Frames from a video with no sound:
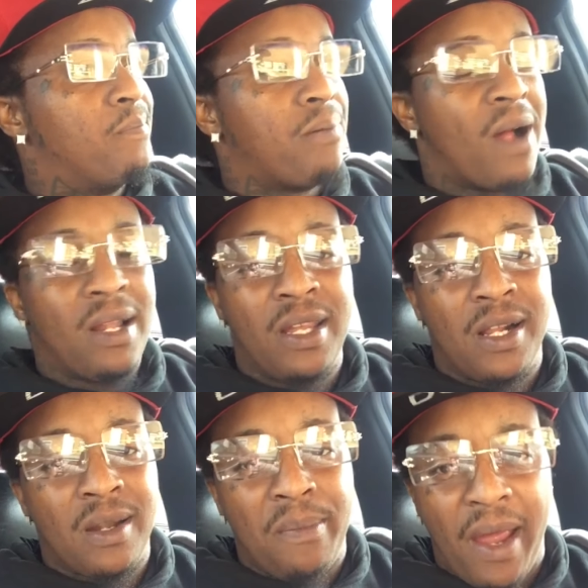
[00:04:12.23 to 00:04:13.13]
probably
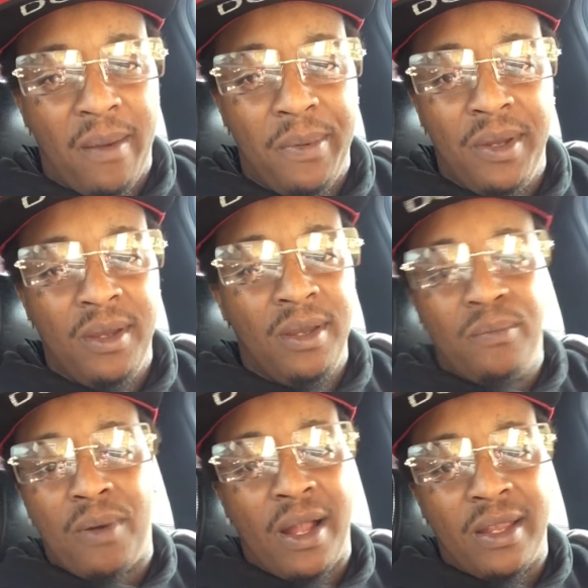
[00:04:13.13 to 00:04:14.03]
get a baby,
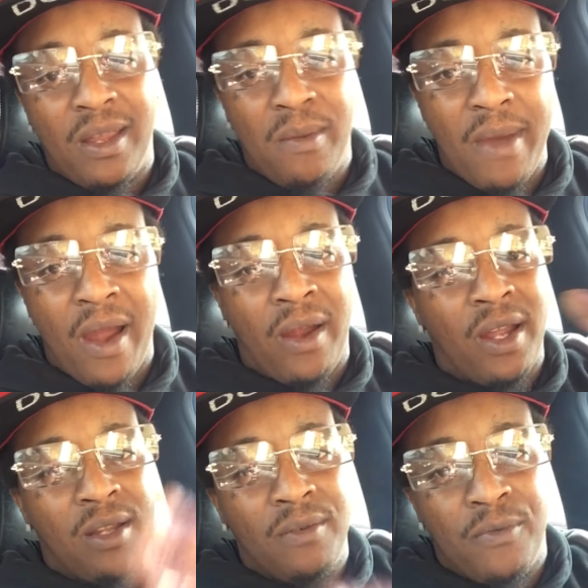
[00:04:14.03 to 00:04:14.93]
probably get married,
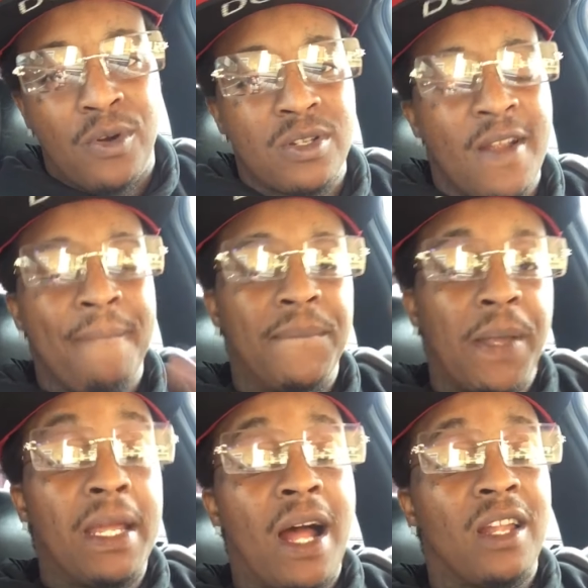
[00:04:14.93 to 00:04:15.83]
get divorced.
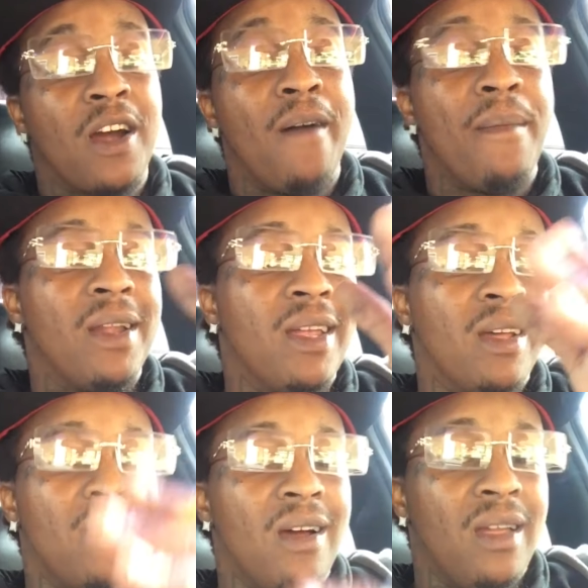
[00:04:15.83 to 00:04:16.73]
Then y'all will come back
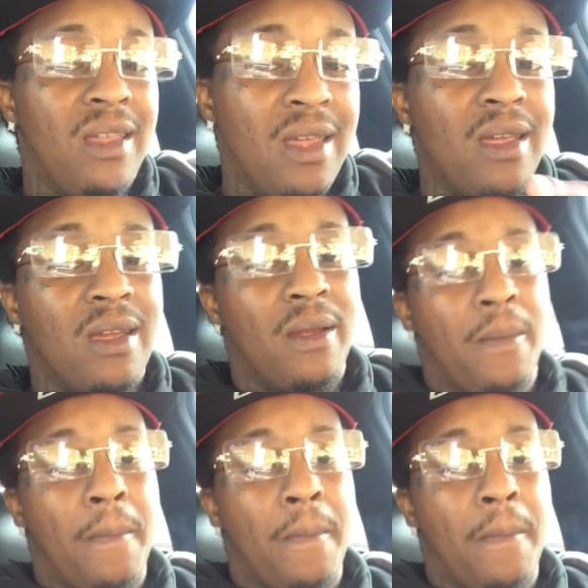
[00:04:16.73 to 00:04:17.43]
together again.